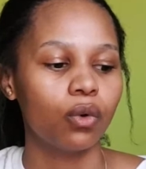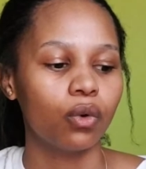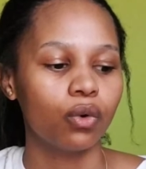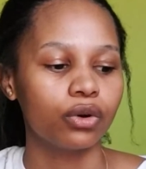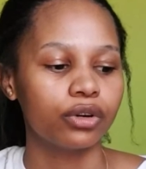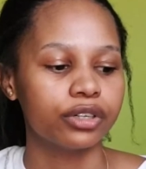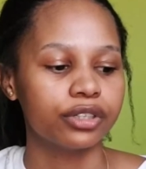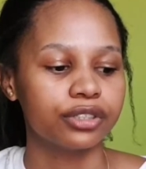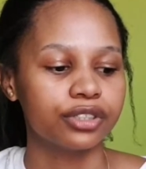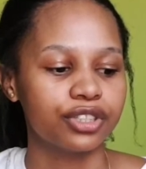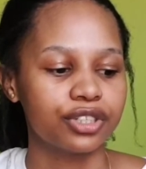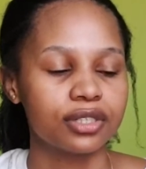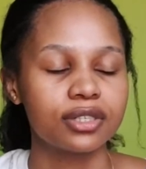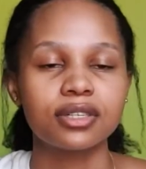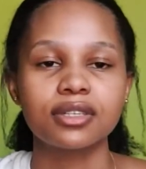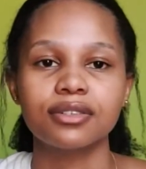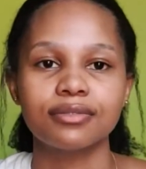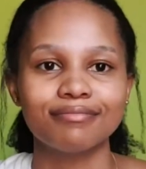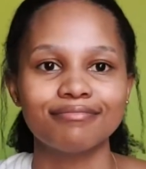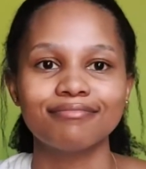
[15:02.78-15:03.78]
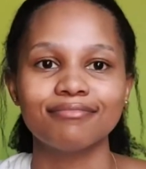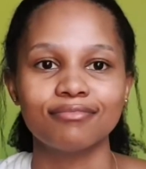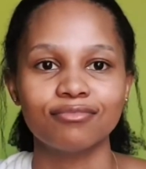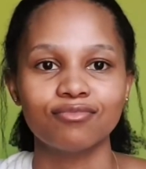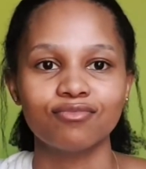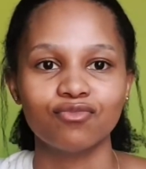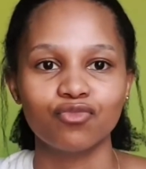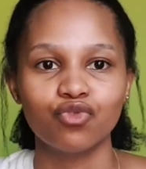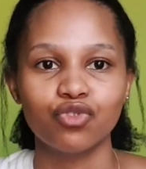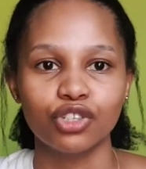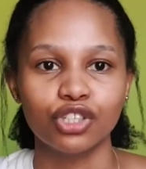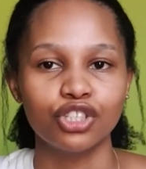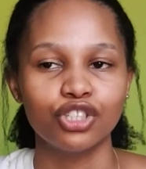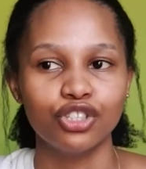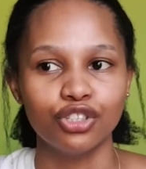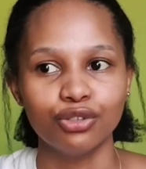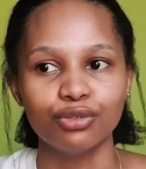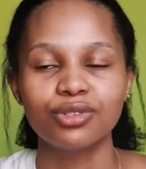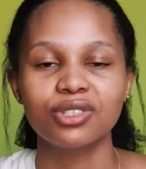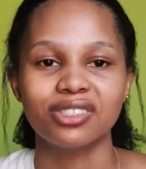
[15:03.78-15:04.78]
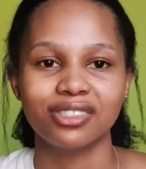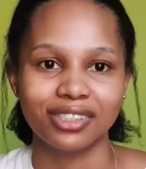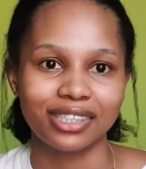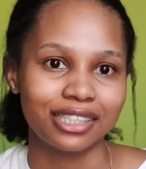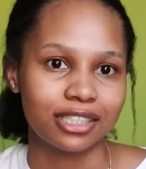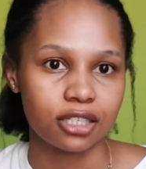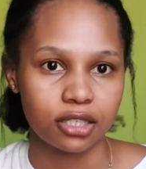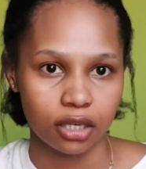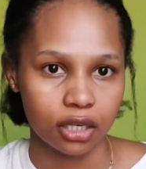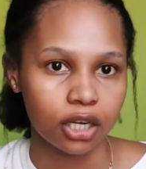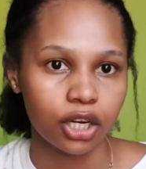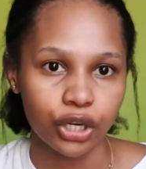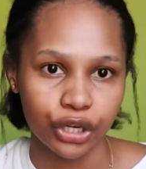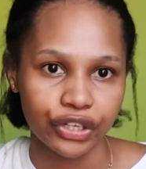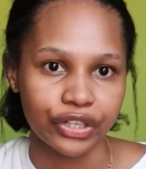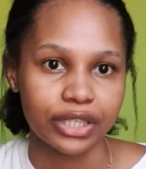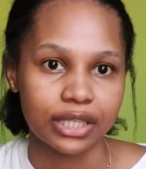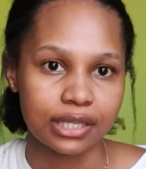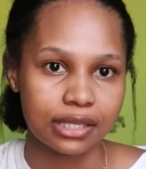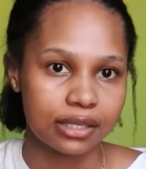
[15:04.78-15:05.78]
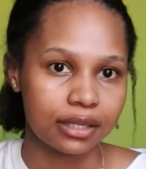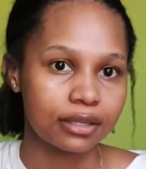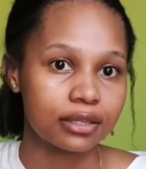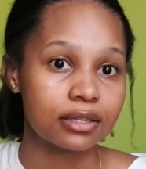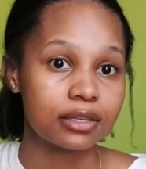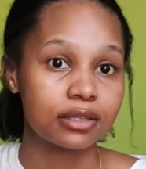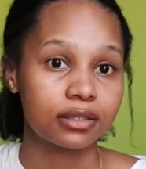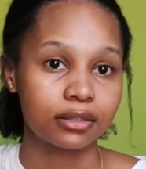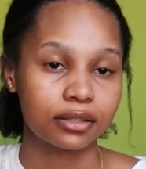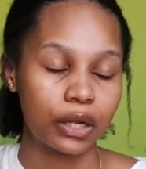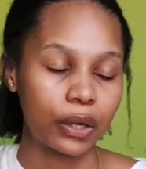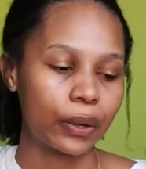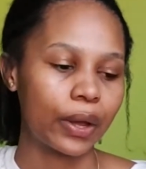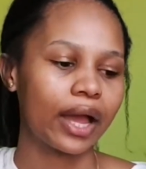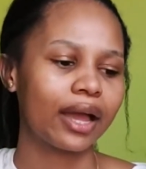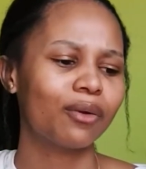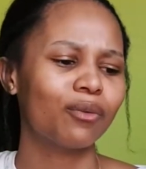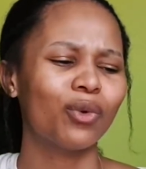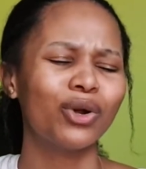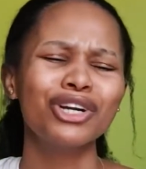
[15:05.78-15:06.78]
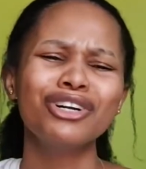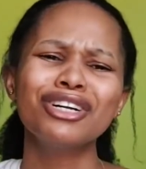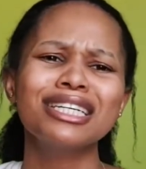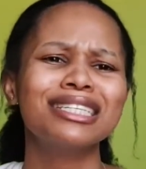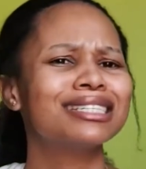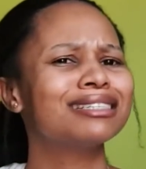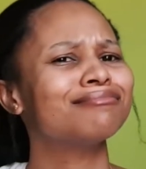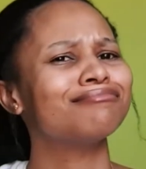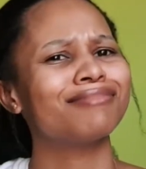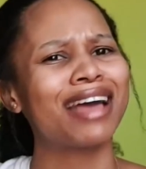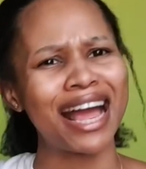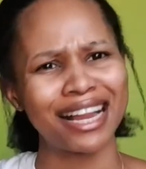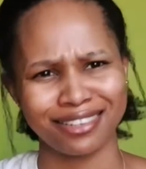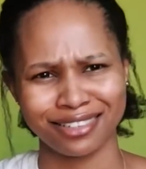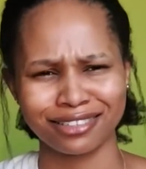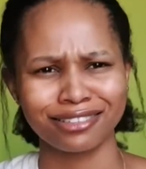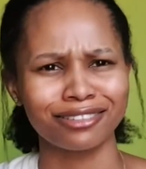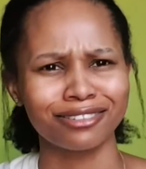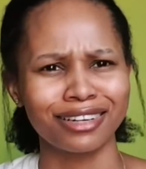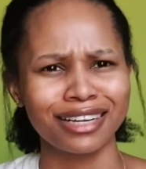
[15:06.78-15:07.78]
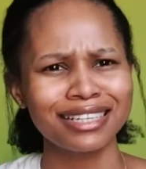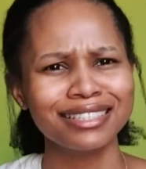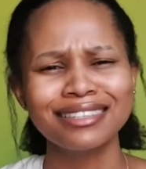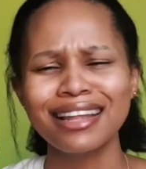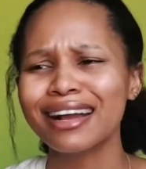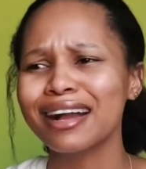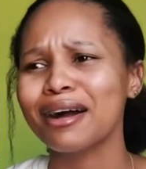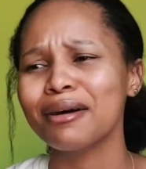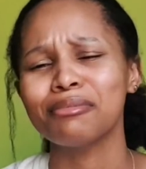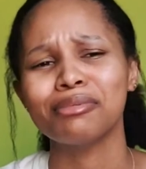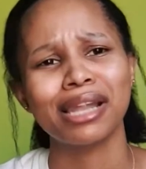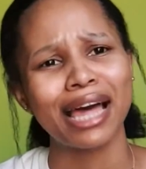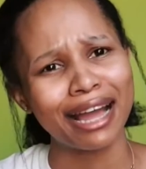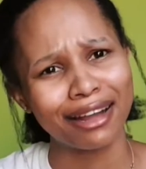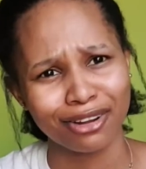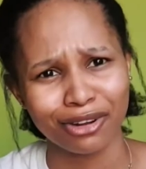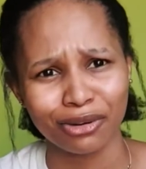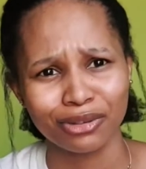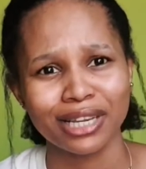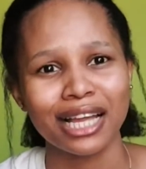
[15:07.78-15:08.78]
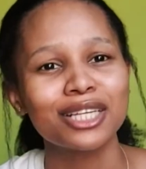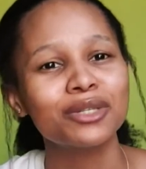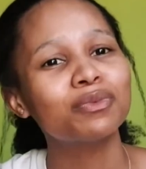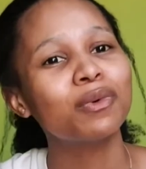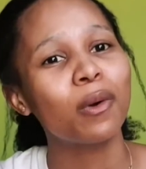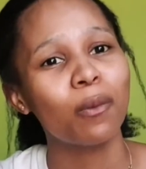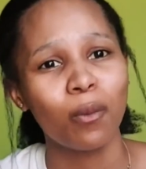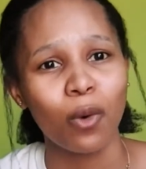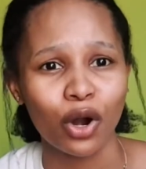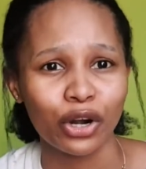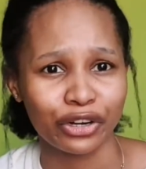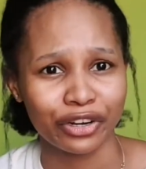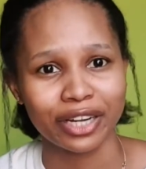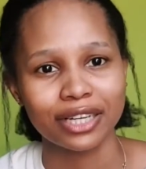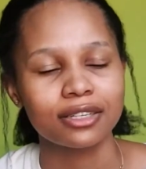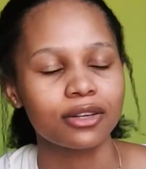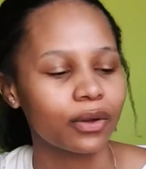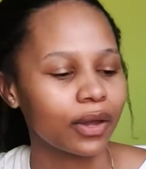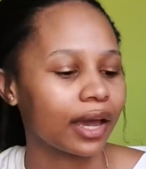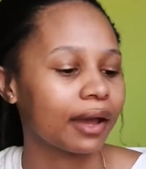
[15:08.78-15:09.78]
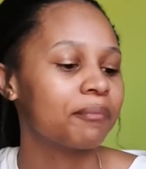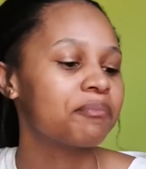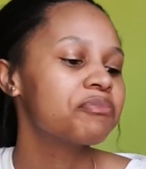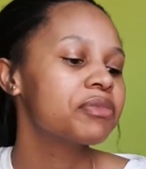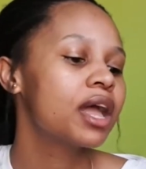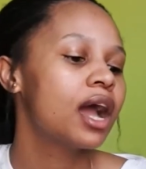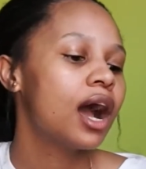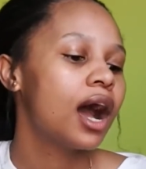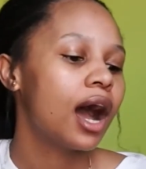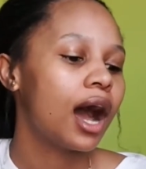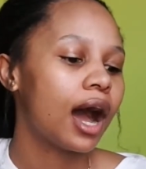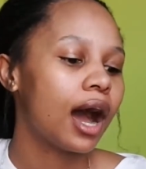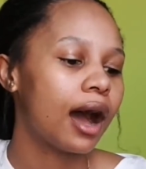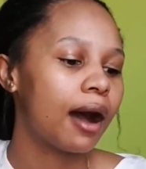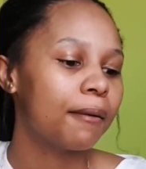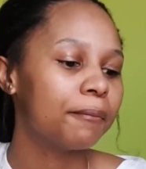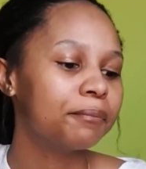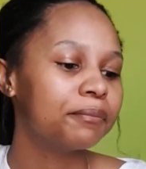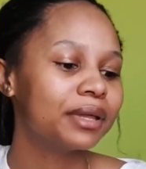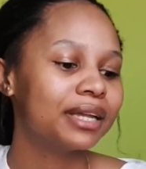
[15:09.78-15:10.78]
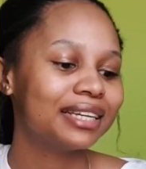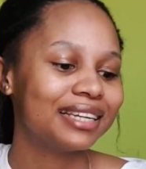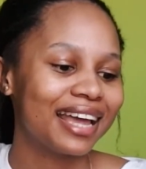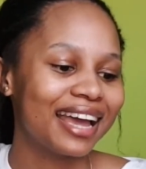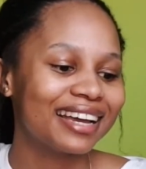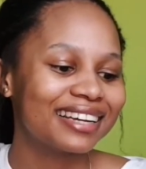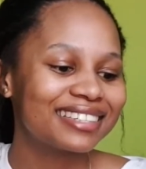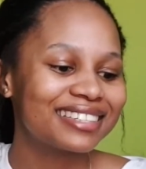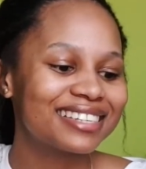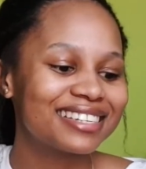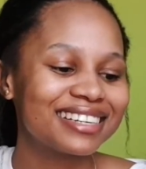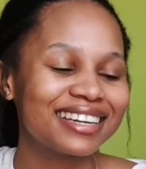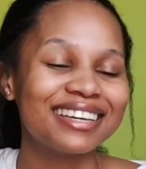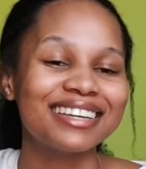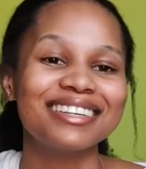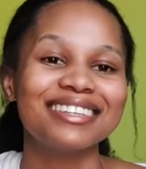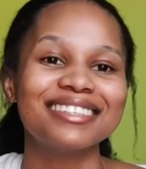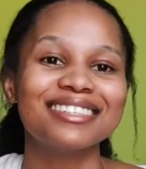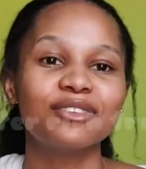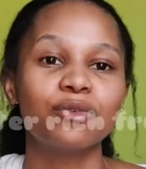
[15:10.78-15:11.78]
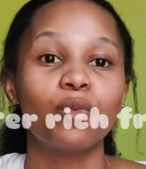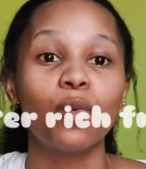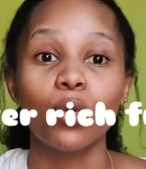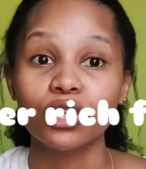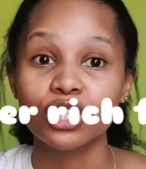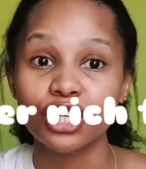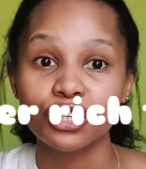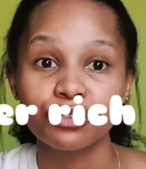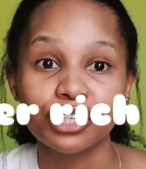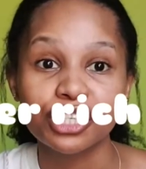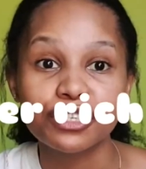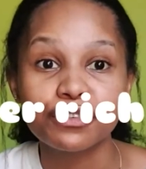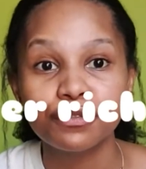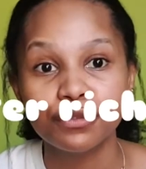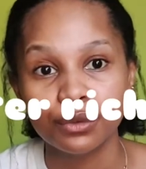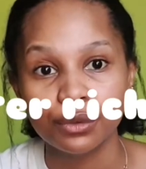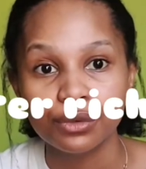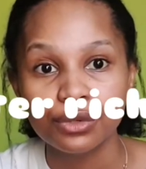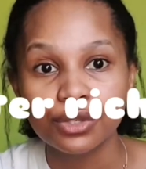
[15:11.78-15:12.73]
or just reduce its occurrences, okay? Water is magical. It's like a black girl. That's what water is. Okay. Next is water-rich